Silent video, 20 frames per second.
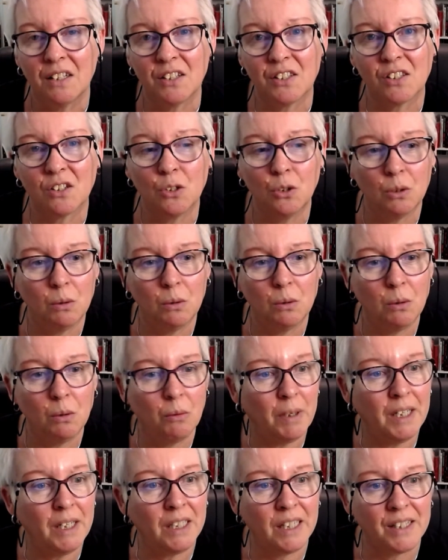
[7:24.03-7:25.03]
This could have
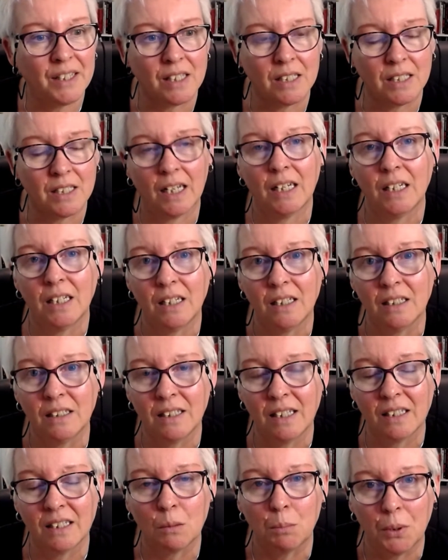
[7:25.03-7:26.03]
been a
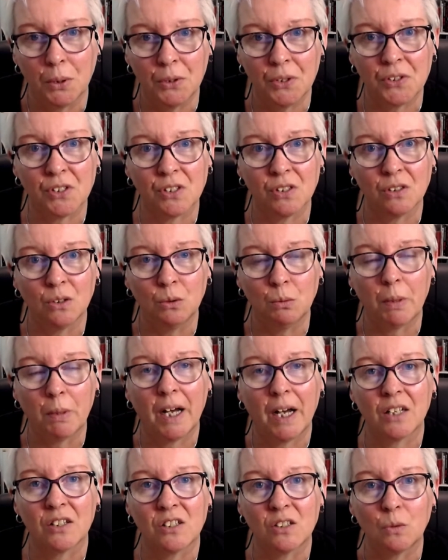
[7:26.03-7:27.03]
saying that the person who
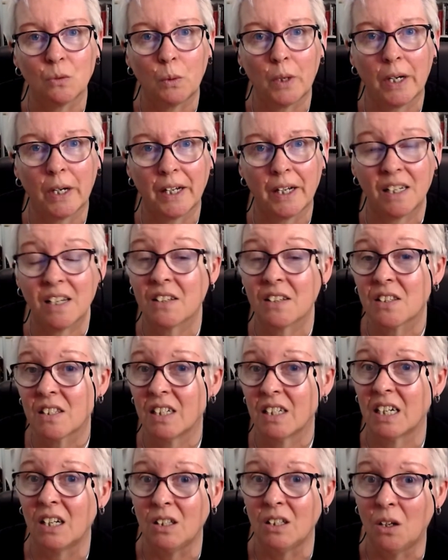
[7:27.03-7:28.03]
passed away
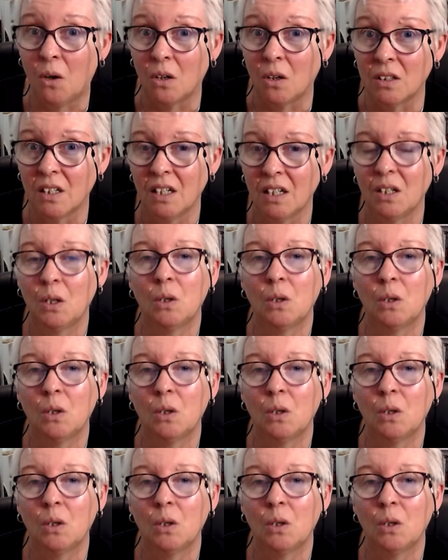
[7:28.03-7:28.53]
said a lot.